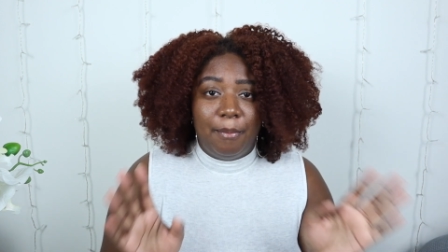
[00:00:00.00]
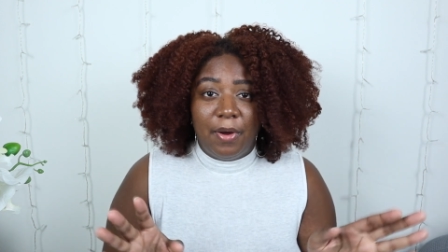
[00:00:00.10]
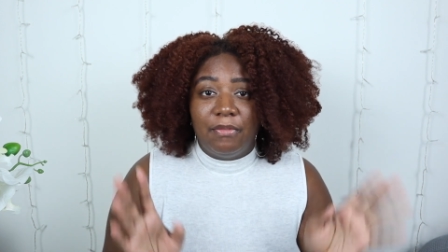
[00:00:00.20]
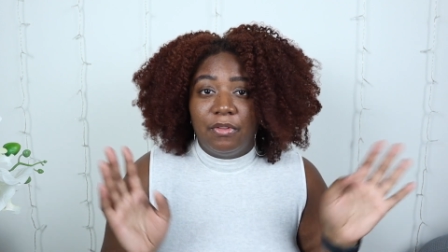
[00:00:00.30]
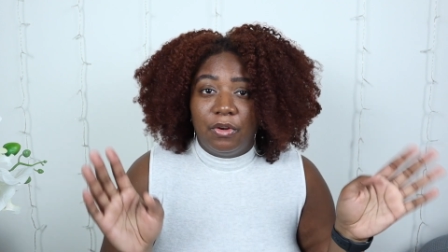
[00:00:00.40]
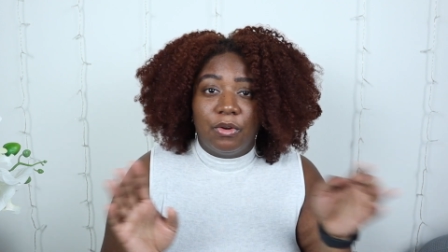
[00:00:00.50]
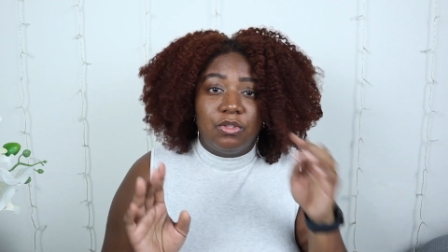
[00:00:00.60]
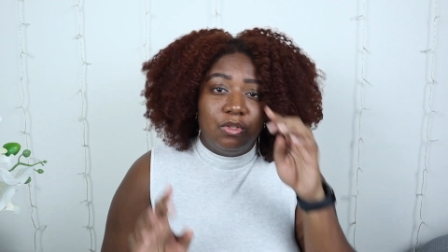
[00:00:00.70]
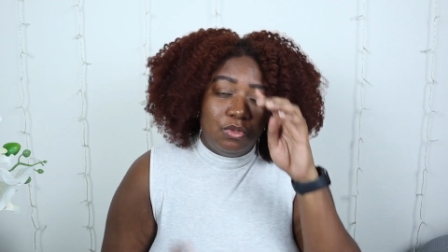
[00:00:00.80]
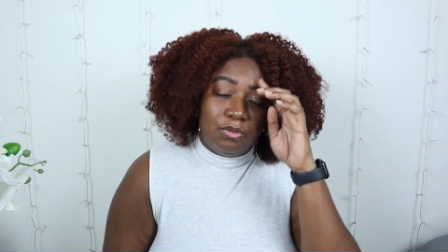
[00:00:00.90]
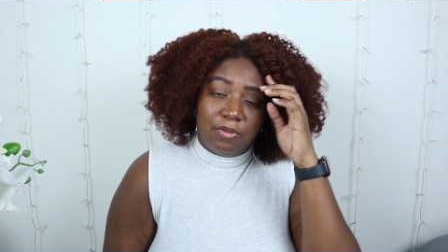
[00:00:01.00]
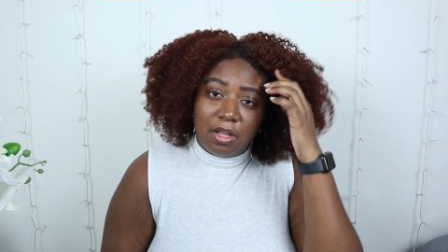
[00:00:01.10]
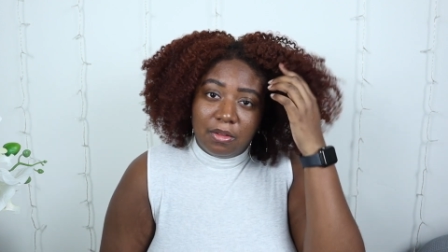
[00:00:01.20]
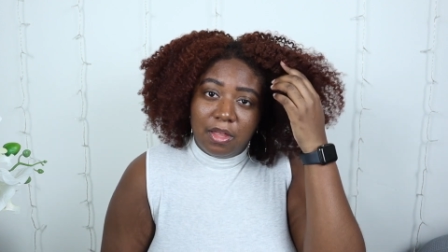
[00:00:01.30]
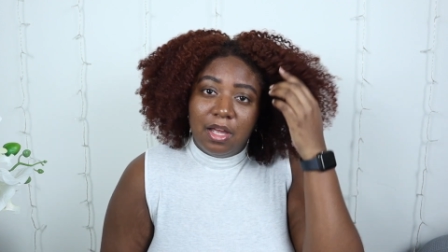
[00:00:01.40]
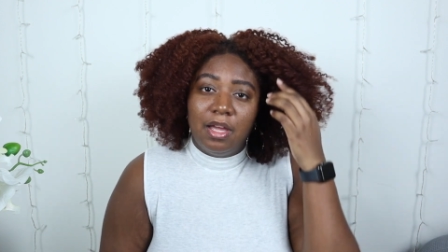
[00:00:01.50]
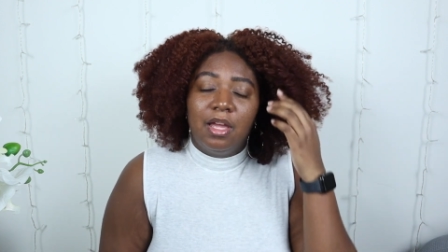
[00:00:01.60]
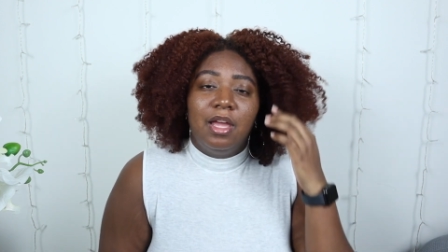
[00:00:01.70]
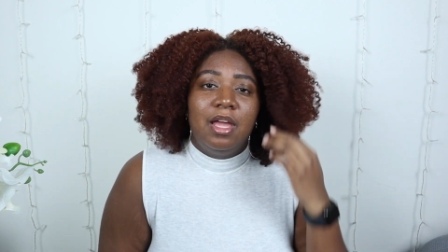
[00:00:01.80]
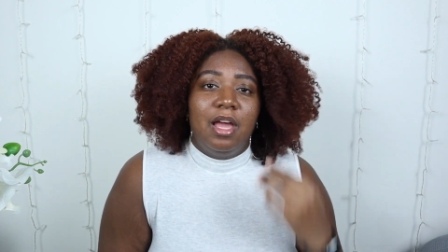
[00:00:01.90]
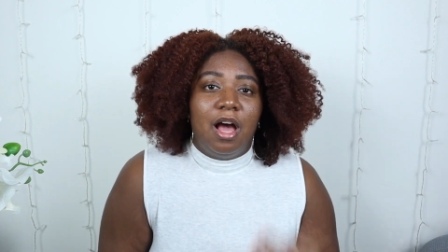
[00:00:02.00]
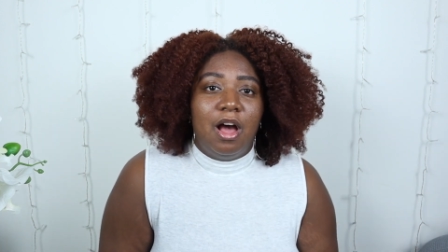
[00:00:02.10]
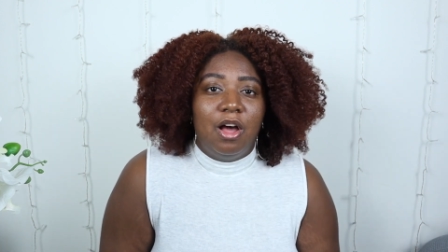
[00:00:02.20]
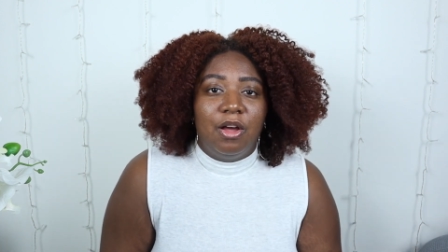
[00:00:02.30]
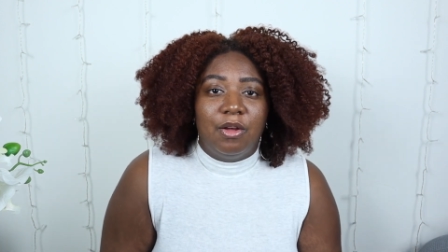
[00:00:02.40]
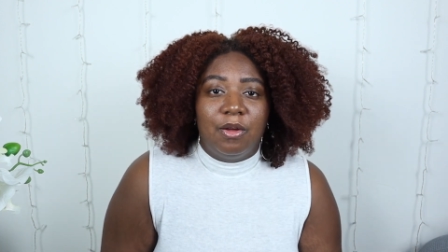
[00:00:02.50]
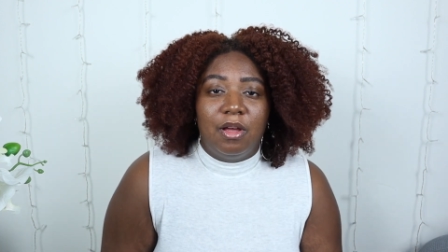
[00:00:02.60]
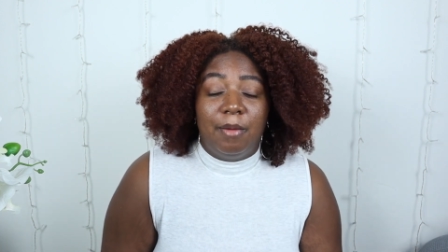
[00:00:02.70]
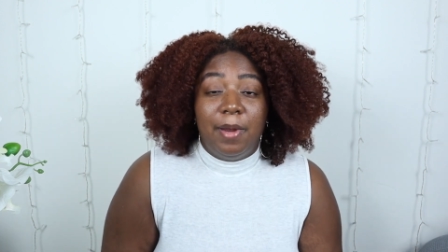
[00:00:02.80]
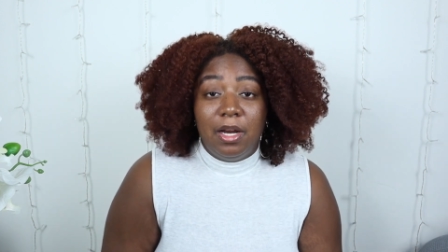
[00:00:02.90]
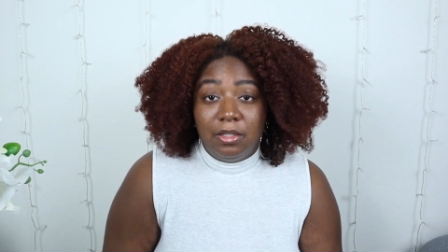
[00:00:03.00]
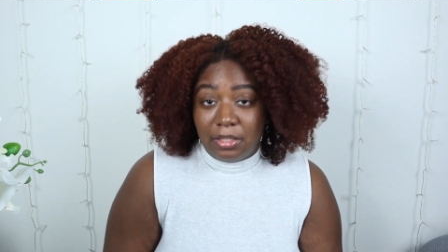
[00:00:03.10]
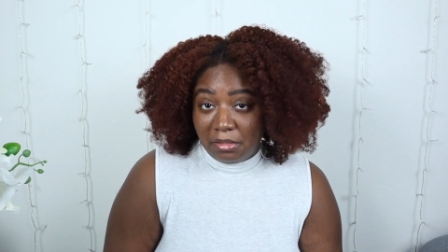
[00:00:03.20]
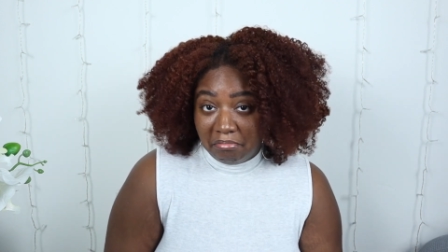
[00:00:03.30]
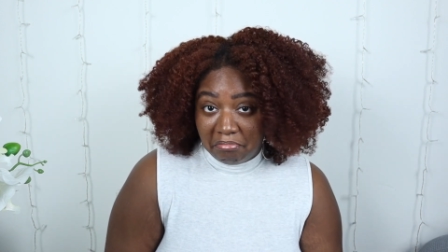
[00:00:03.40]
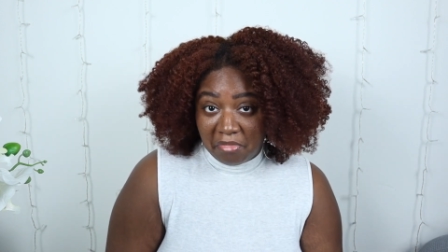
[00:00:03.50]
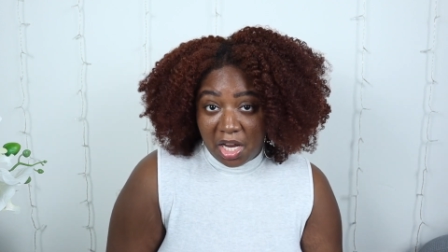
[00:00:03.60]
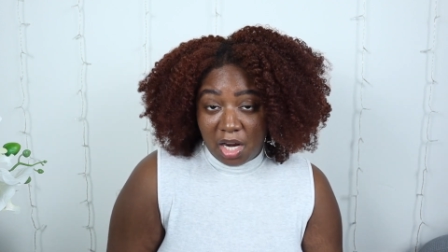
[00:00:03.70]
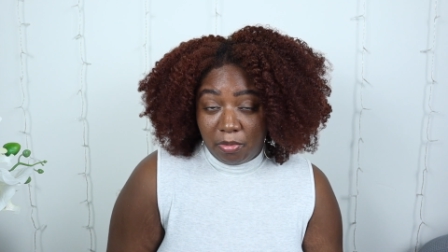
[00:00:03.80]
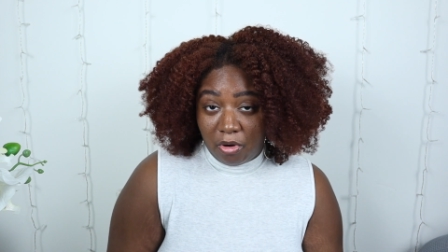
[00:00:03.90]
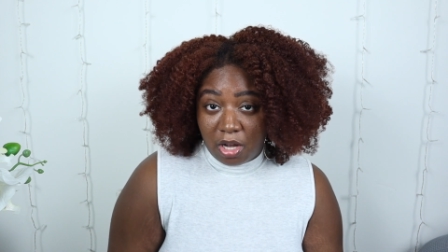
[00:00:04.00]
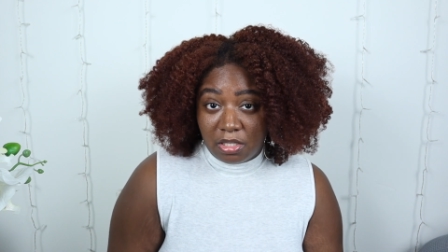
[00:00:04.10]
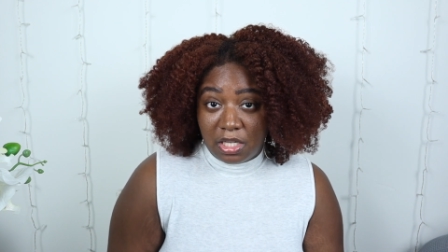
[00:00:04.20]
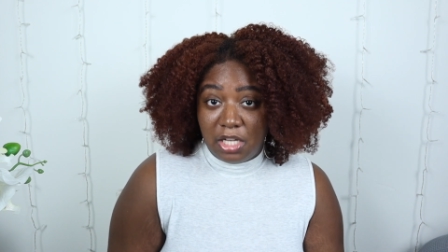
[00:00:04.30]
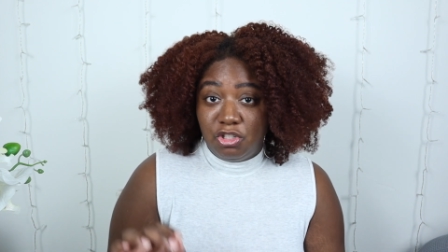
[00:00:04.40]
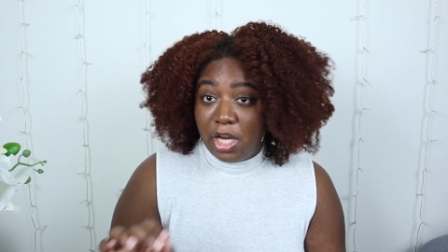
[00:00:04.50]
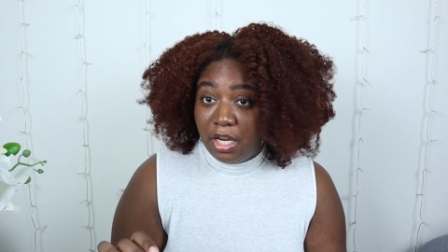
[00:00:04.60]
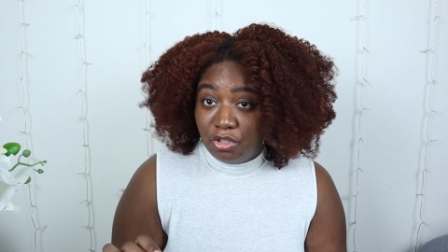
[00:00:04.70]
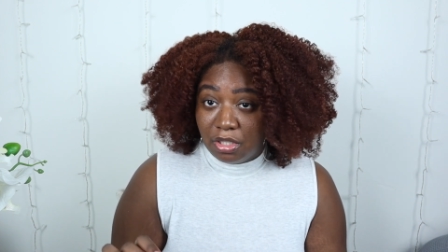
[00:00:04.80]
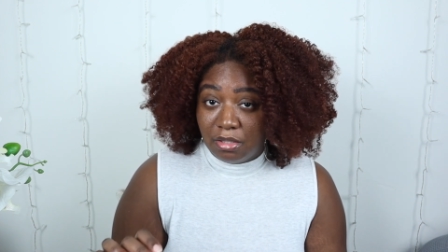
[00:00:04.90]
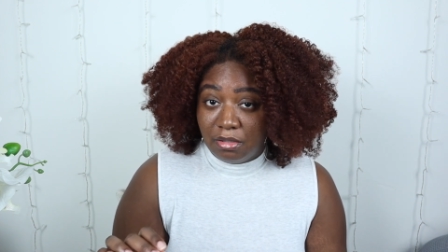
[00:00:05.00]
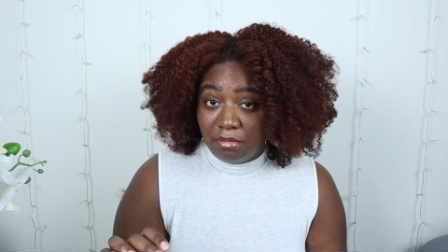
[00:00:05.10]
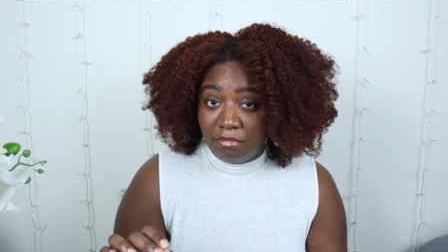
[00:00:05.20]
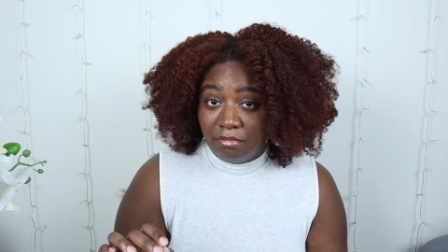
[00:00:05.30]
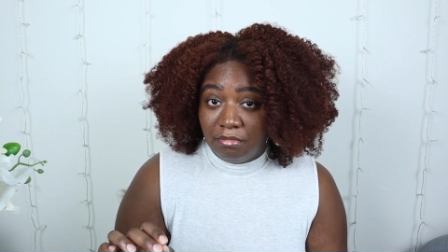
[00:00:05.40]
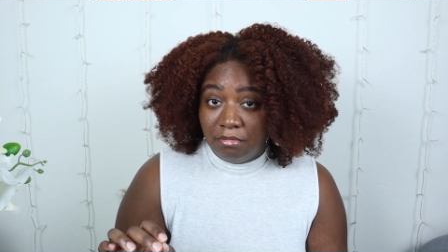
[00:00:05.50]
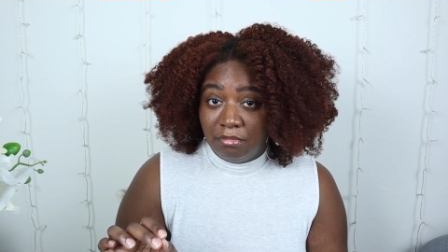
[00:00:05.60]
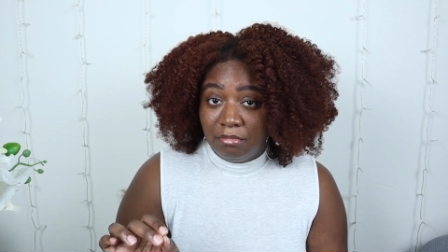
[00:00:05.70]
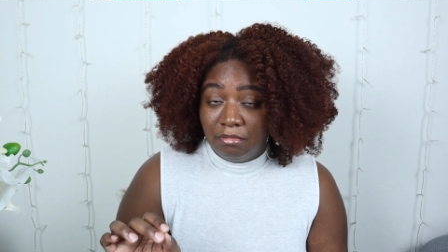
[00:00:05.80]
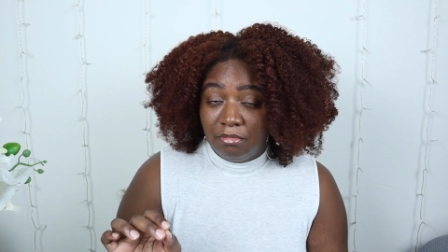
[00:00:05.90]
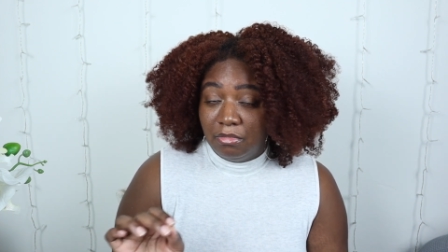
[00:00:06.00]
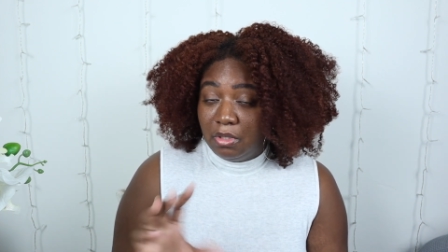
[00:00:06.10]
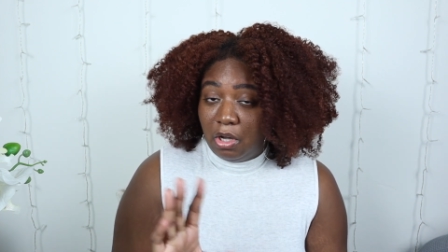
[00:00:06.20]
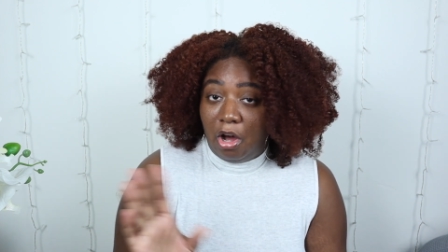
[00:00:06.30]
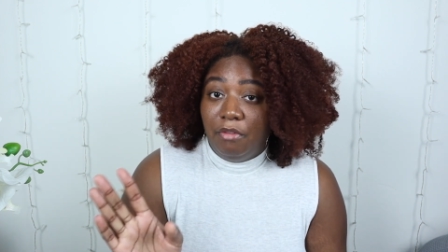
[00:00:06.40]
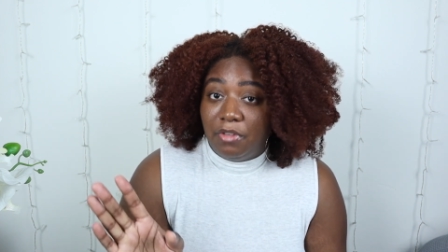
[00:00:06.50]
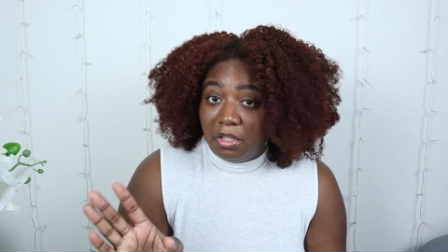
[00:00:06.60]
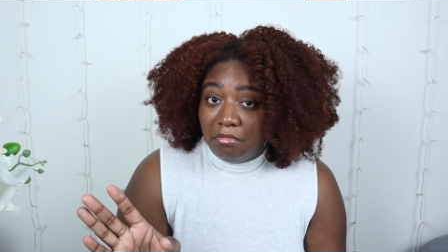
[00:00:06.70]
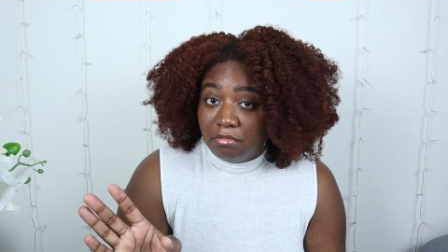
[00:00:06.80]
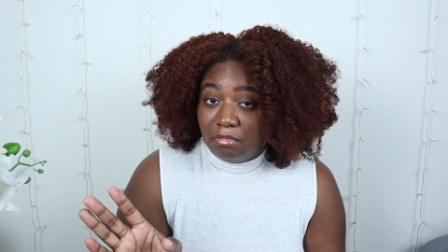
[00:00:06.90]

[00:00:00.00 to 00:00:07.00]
But for the girls who do follow that, apparently hair porosity changes often.